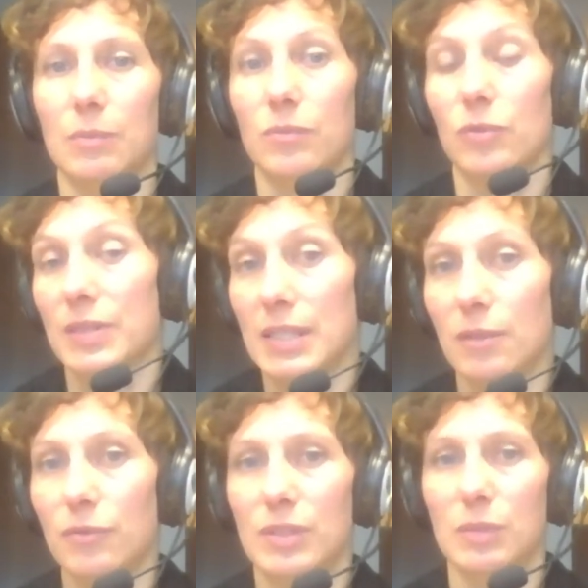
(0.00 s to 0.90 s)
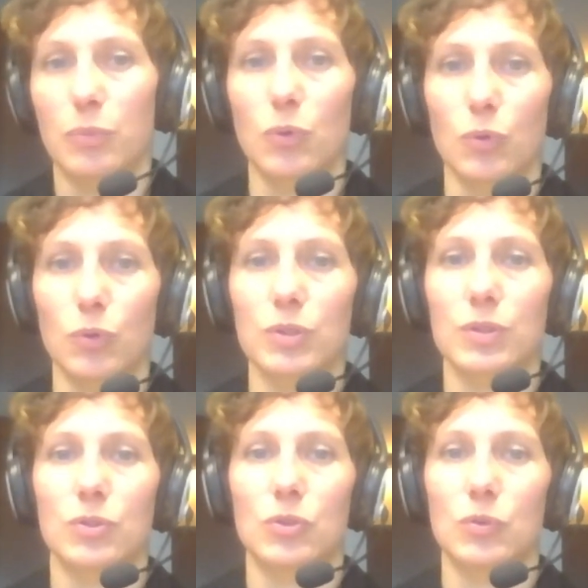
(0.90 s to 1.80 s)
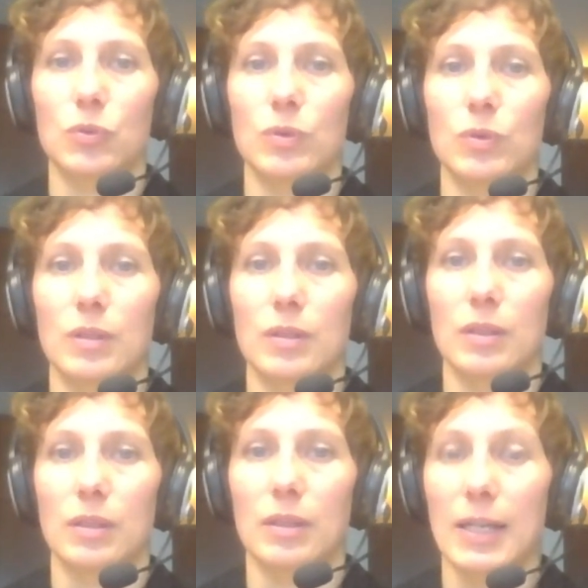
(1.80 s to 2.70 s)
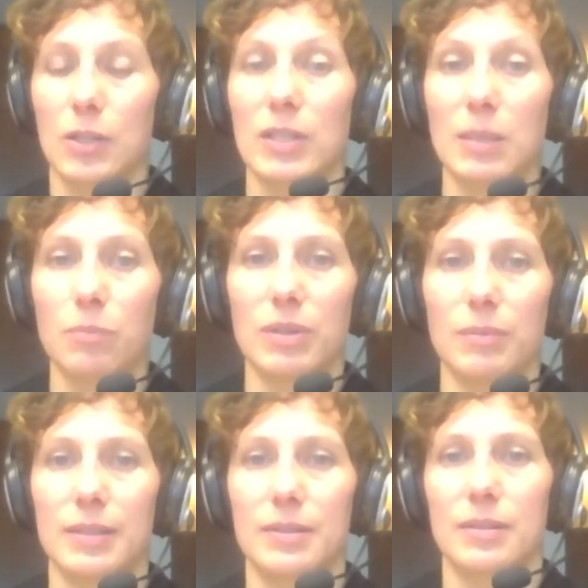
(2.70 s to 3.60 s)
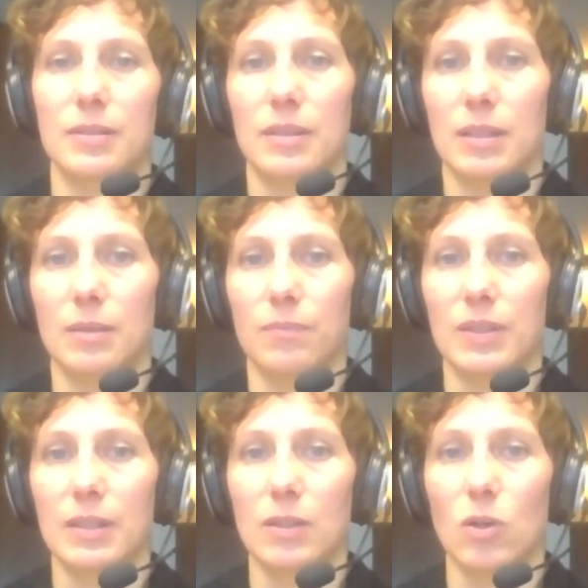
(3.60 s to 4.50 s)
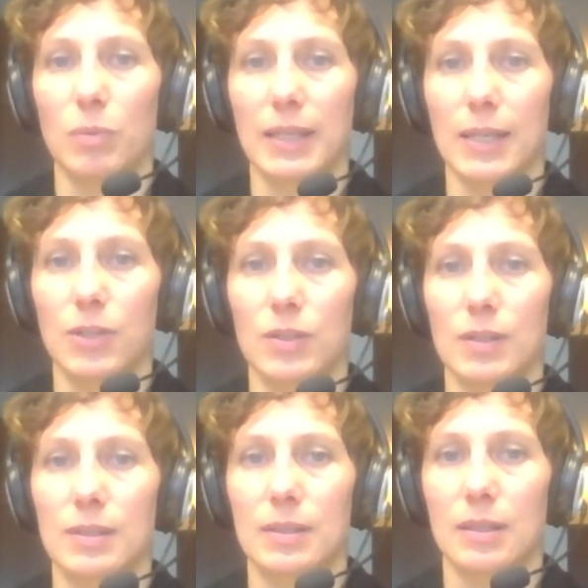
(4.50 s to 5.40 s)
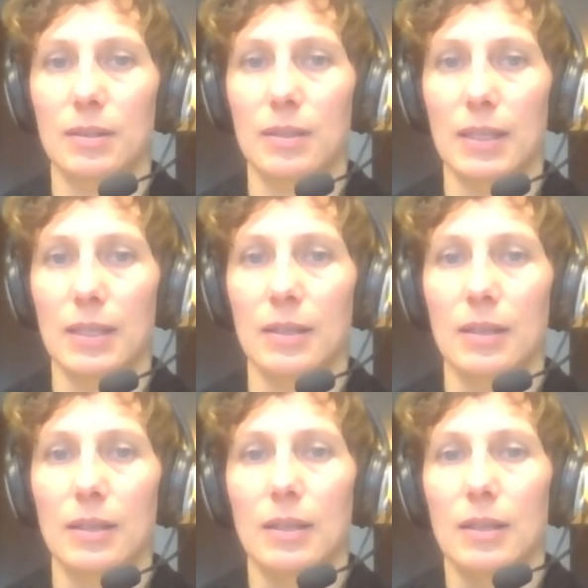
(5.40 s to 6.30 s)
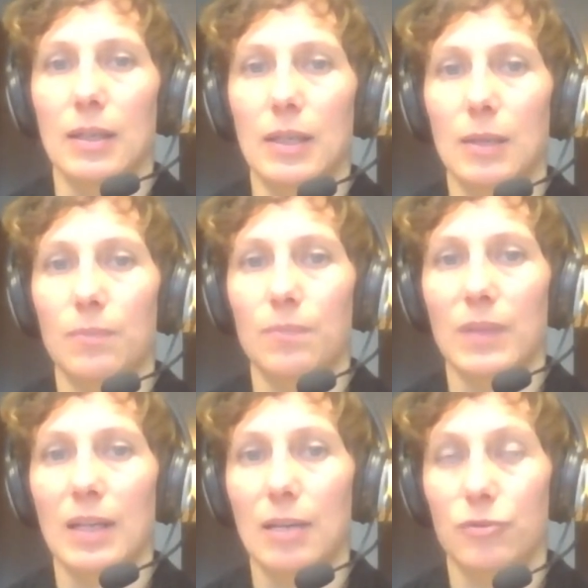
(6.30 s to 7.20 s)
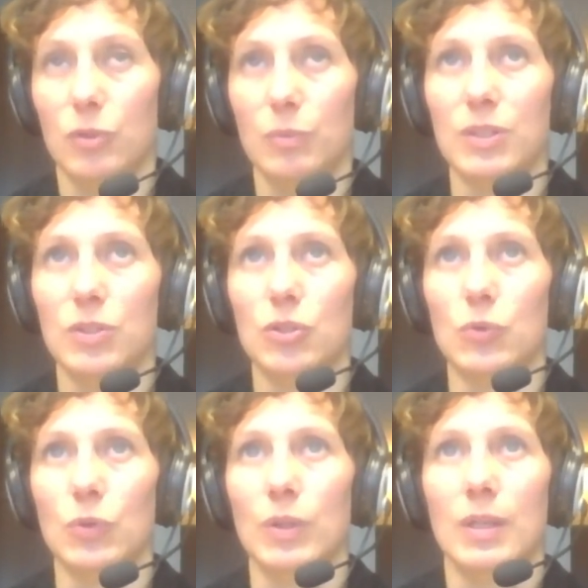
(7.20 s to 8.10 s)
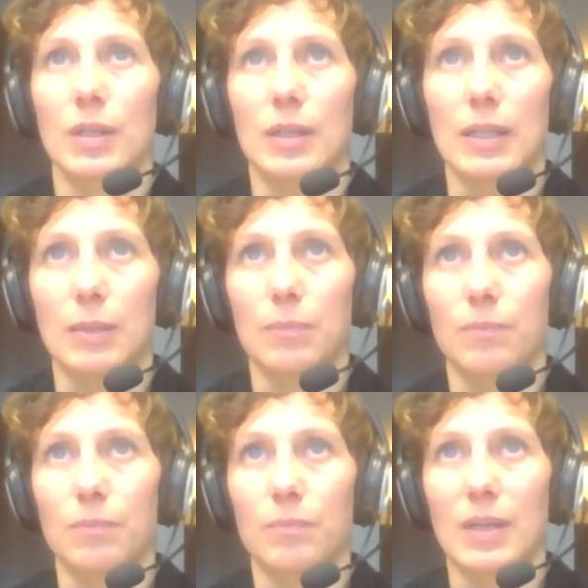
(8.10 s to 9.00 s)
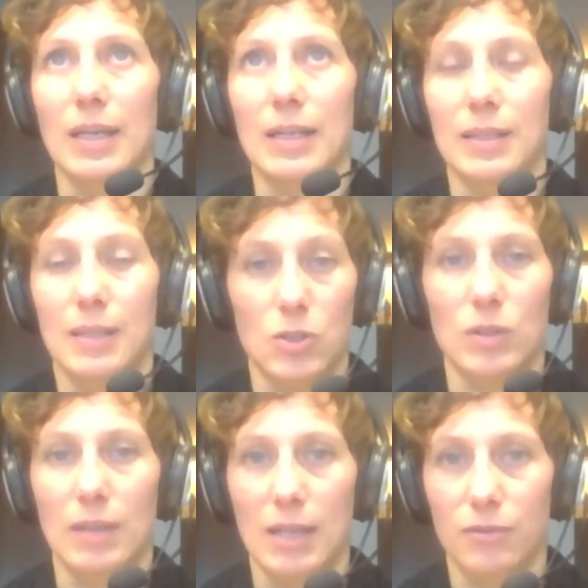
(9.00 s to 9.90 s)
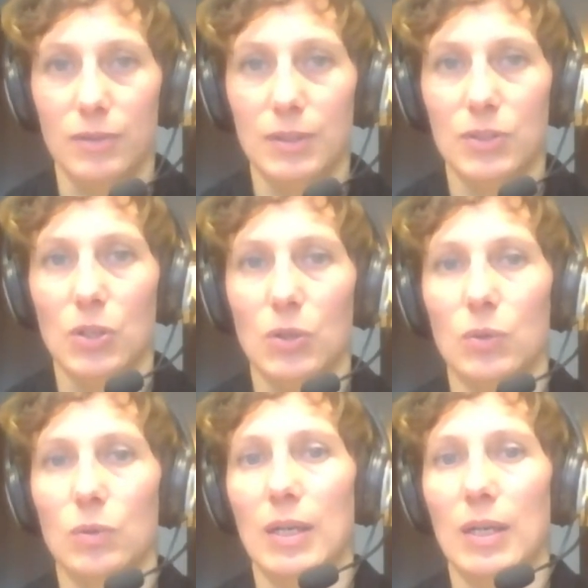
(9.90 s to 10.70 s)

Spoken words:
receive support to actually implement the obligations that they have committed to at the national level. So